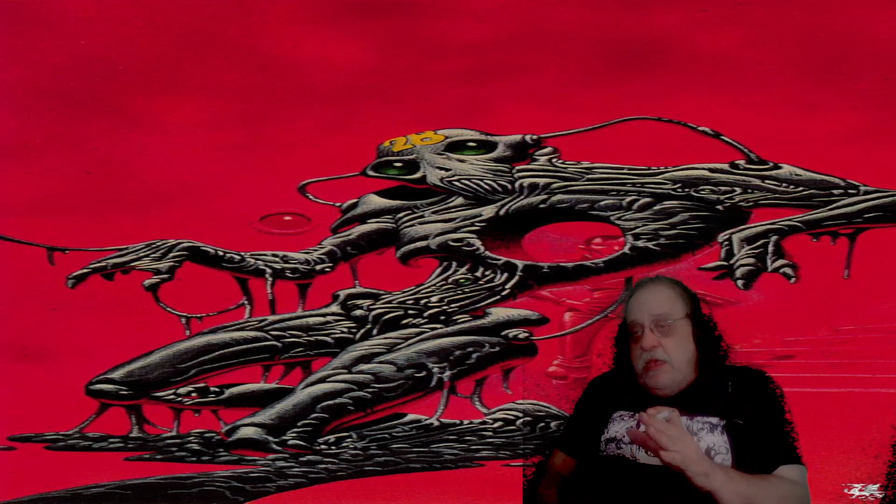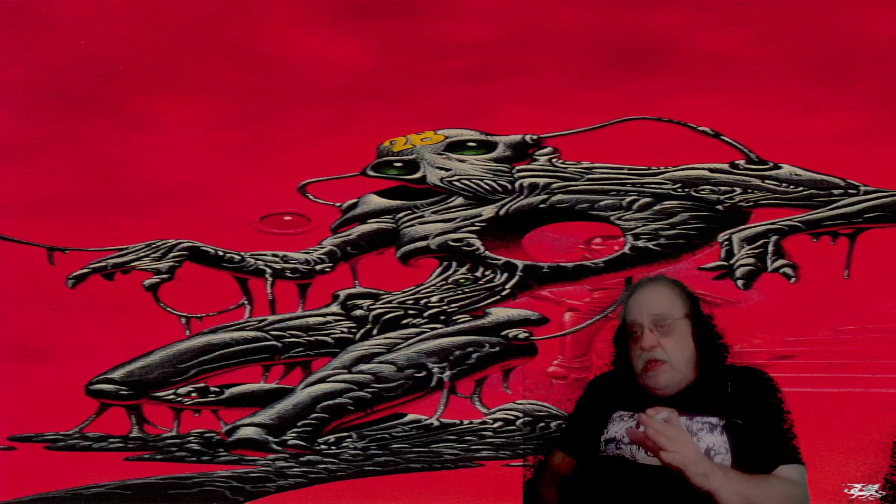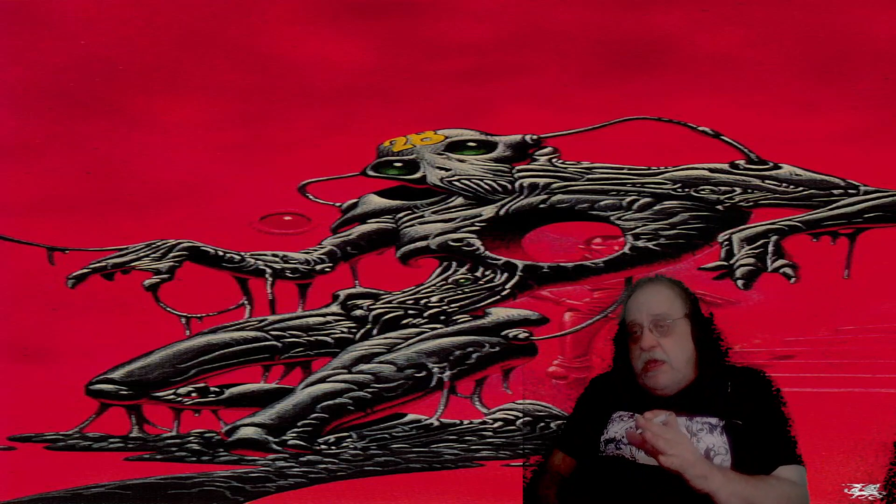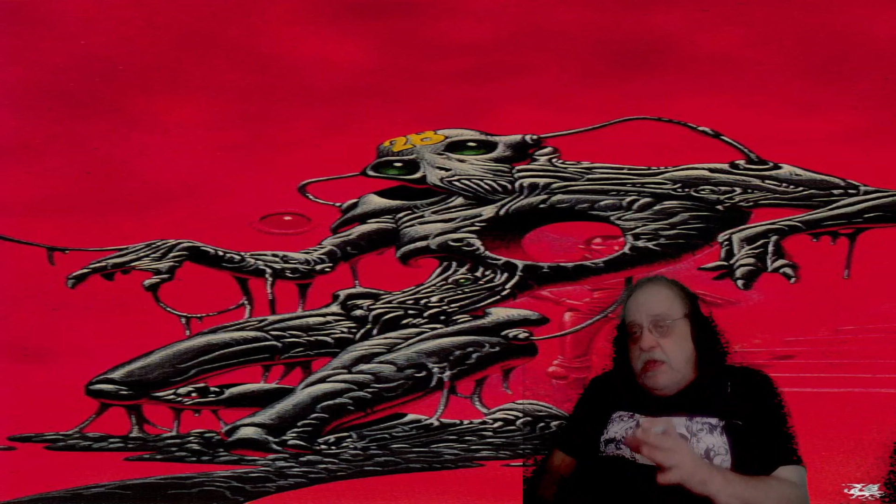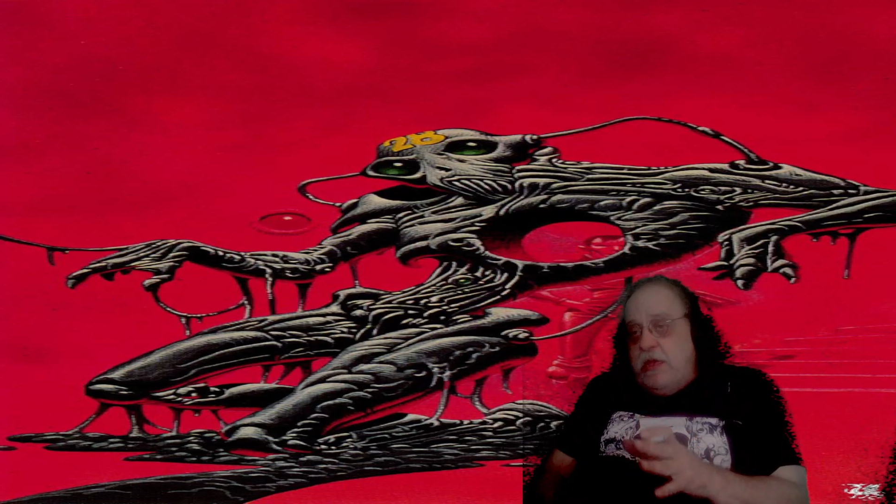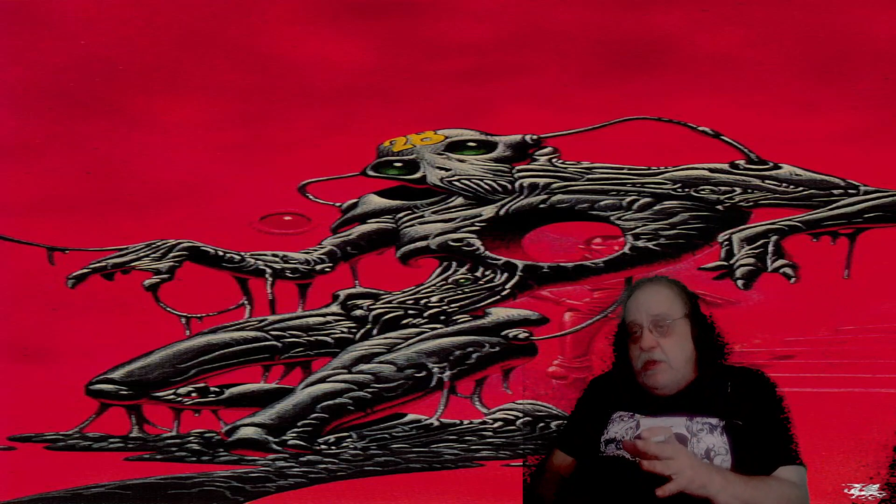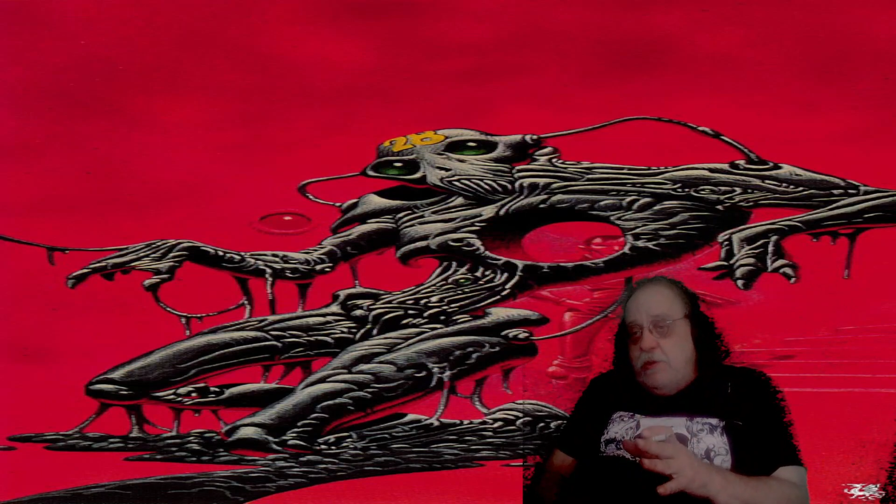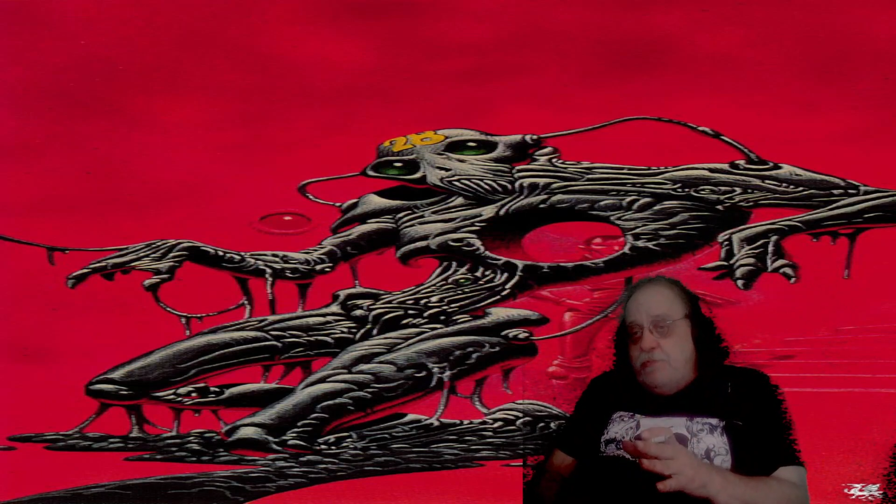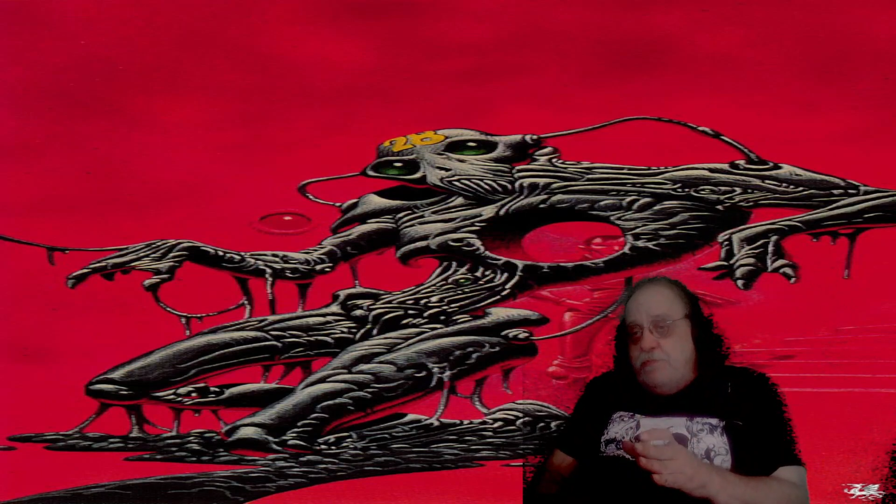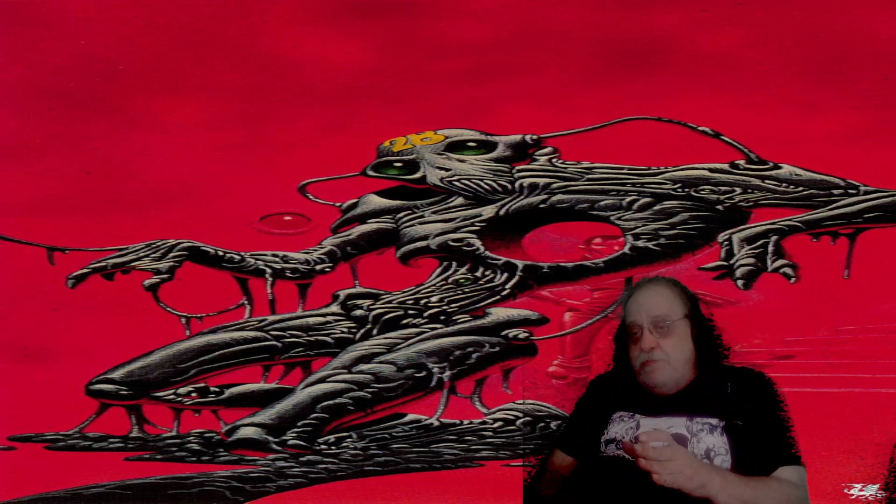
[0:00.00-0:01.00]

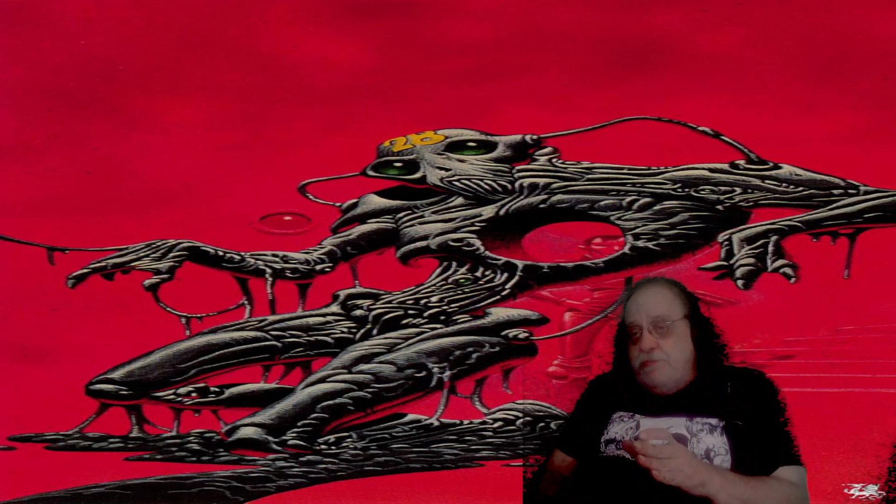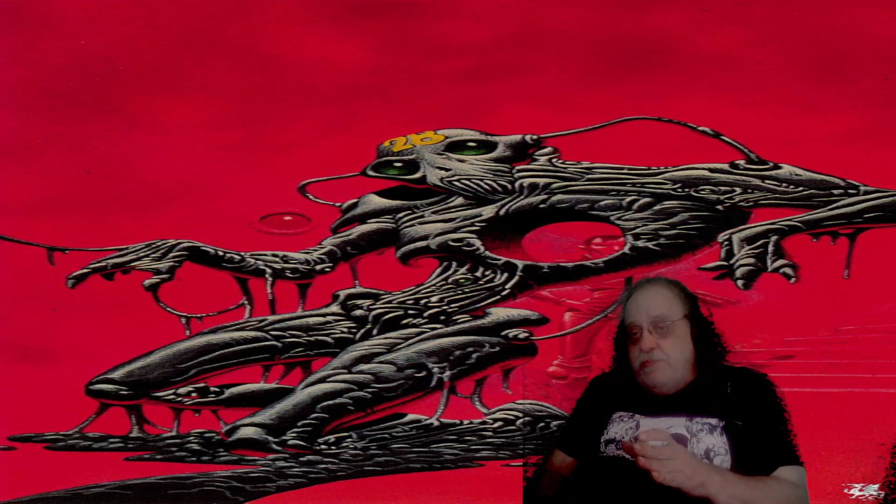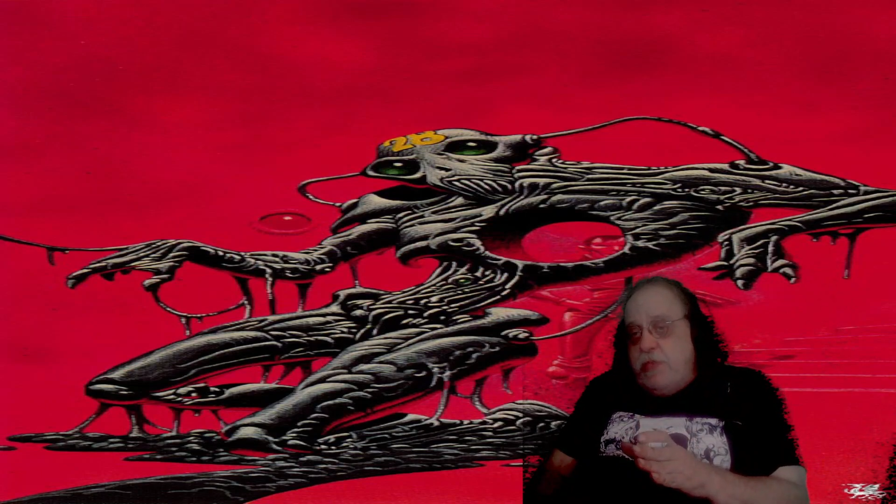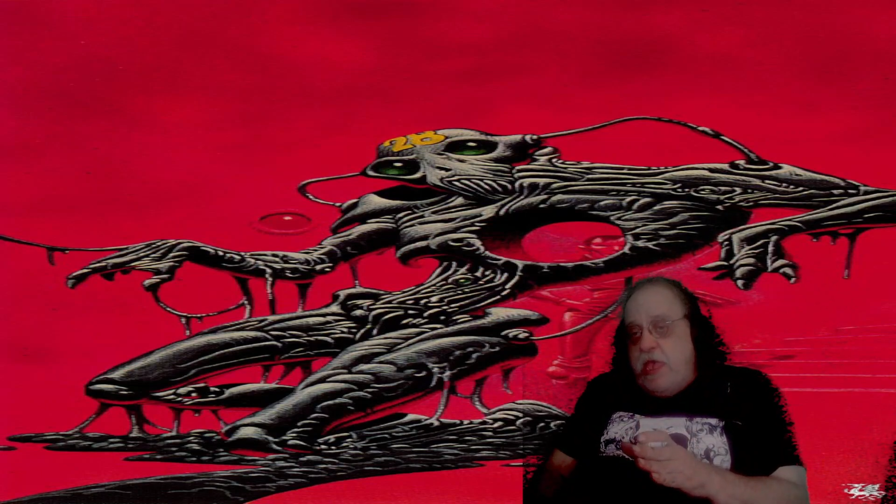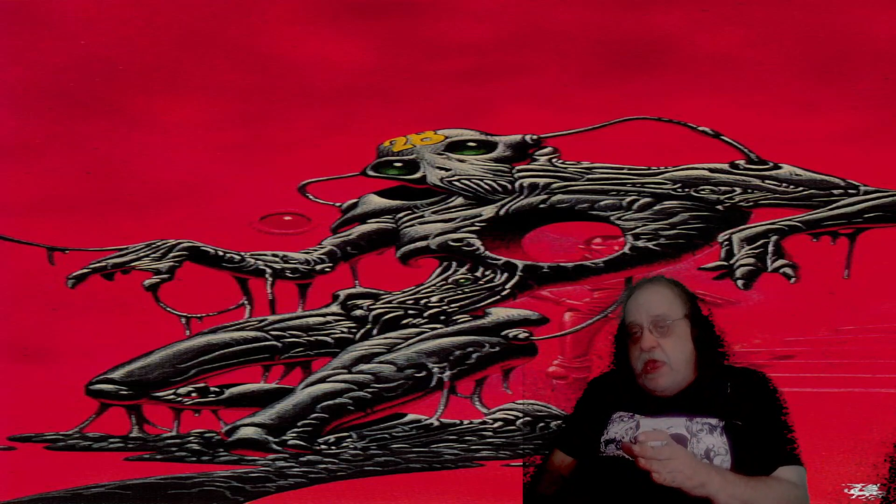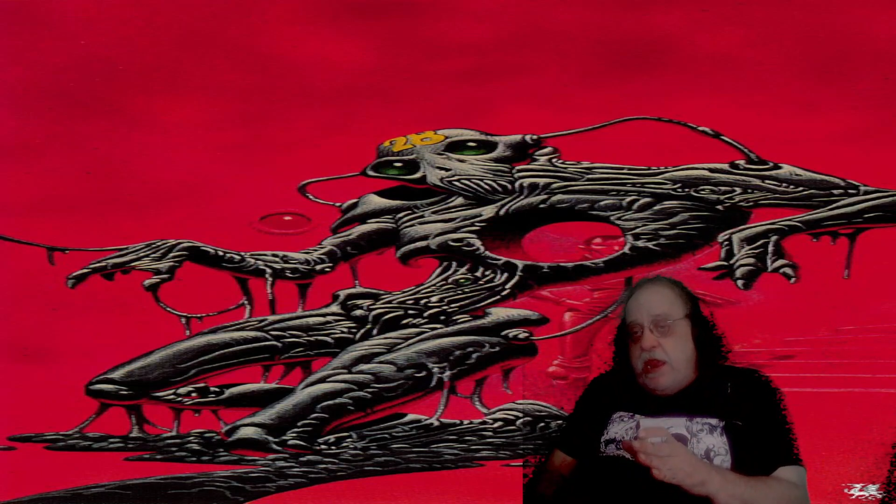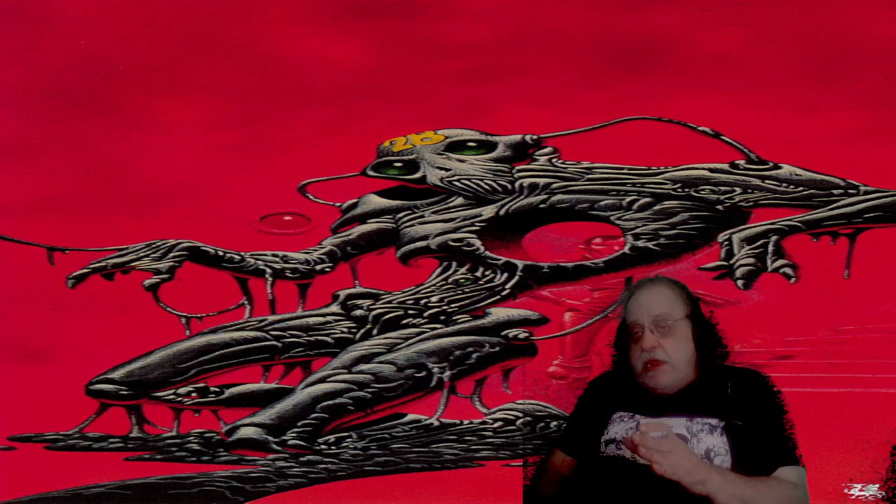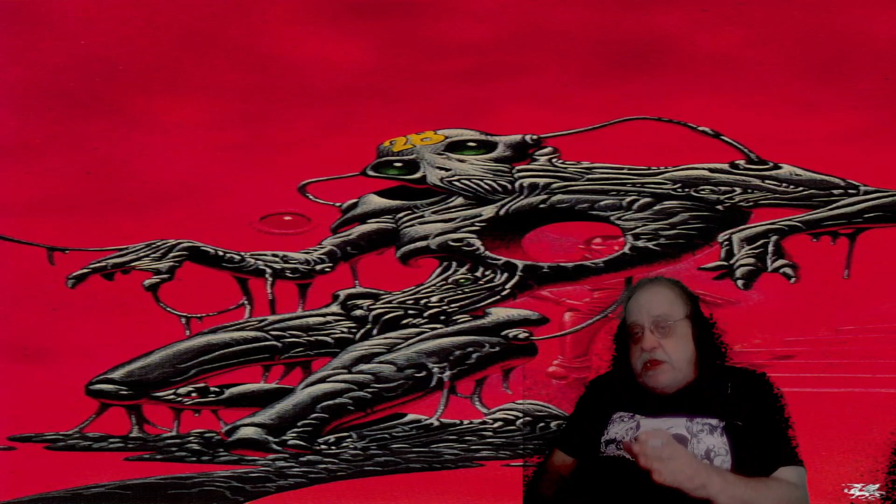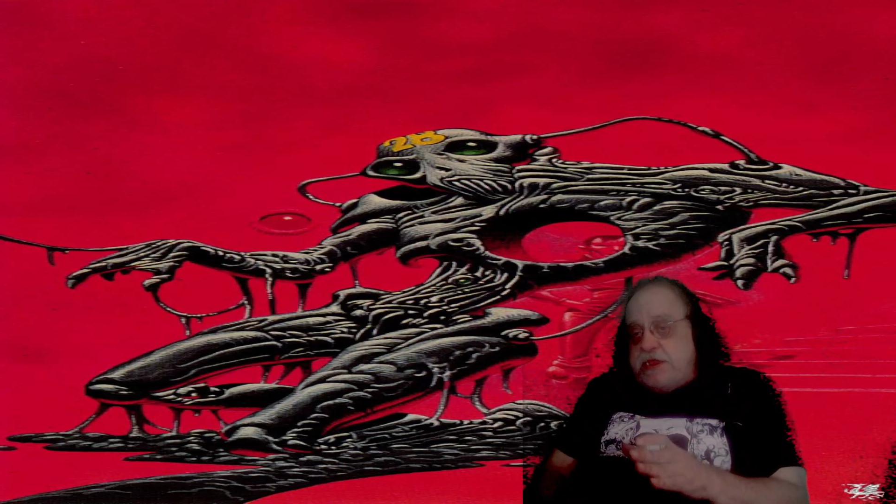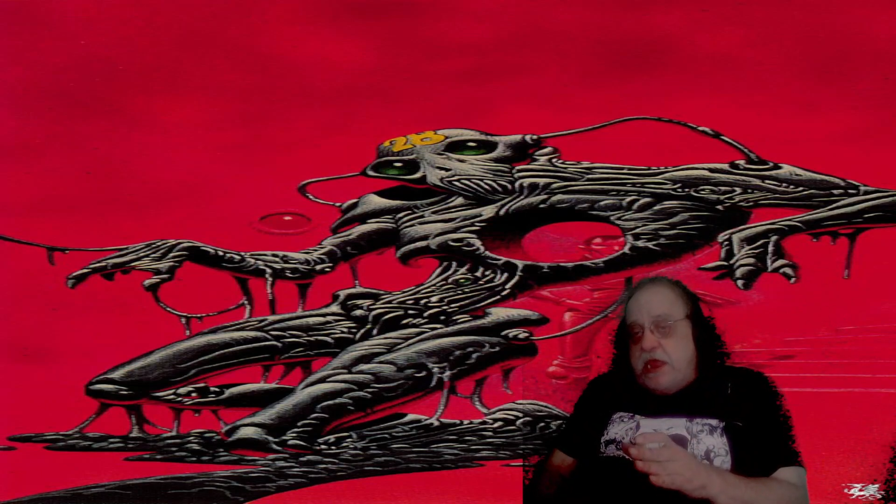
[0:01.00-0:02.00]
and I
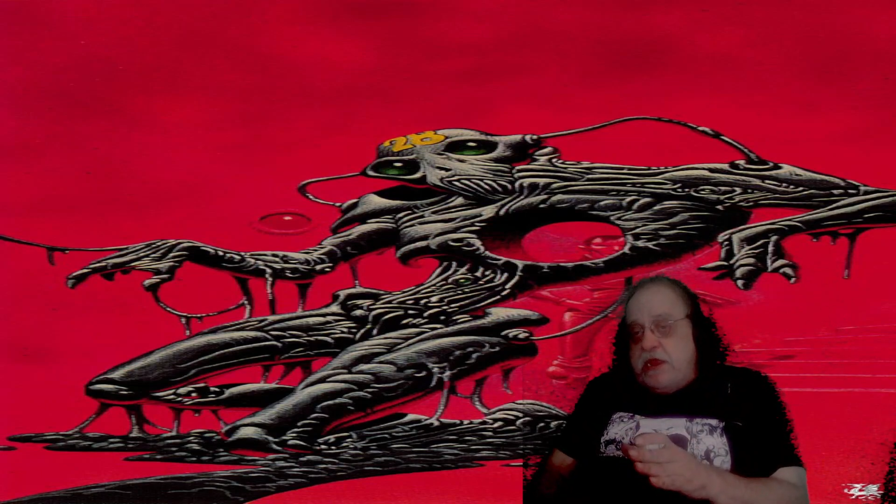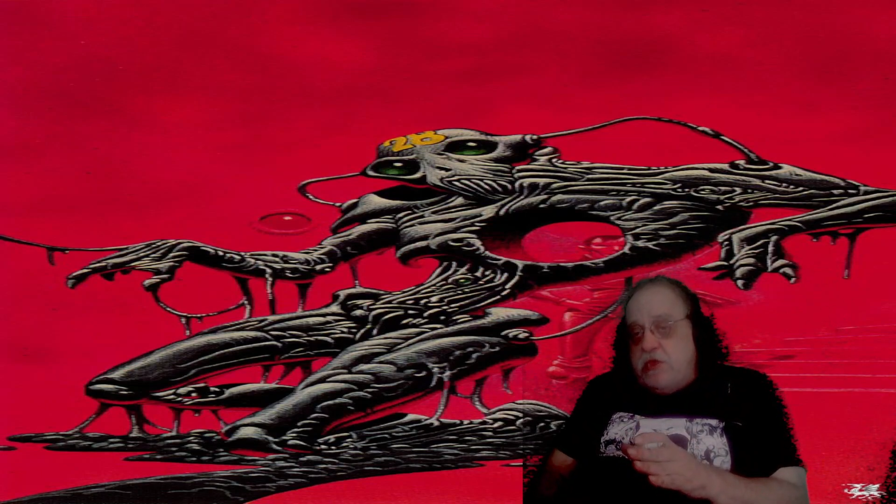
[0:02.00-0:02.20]
decided to